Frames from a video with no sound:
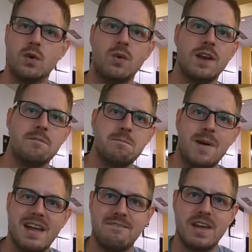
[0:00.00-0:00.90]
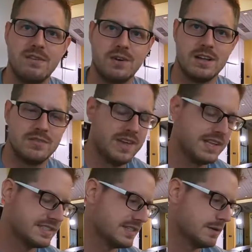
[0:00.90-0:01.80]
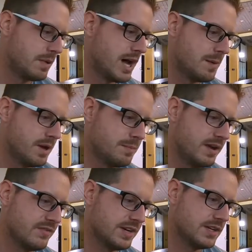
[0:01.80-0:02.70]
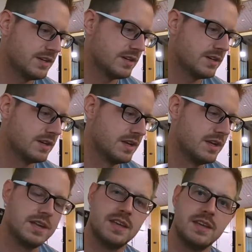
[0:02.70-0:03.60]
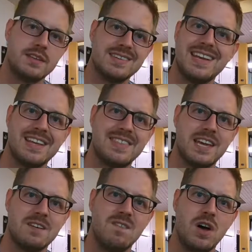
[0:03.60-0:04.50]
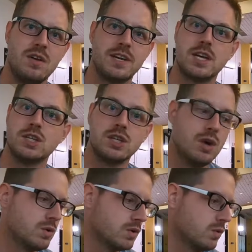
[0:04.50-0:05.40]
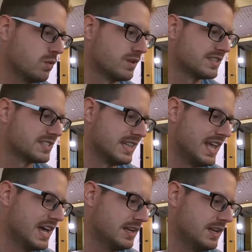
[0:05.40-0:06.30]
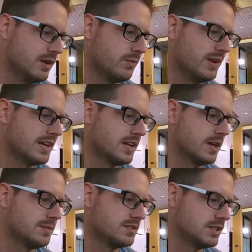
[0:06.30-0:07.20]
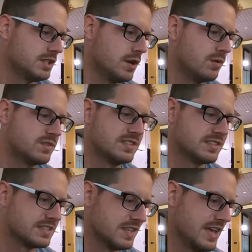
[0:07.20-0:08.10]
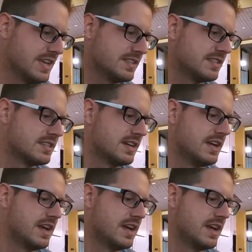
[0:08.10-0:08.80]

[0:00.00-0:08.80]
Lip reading: One of my favorite events that pop up every year is anything involving a yoke or a sled. And when it comes to yokes and sleds,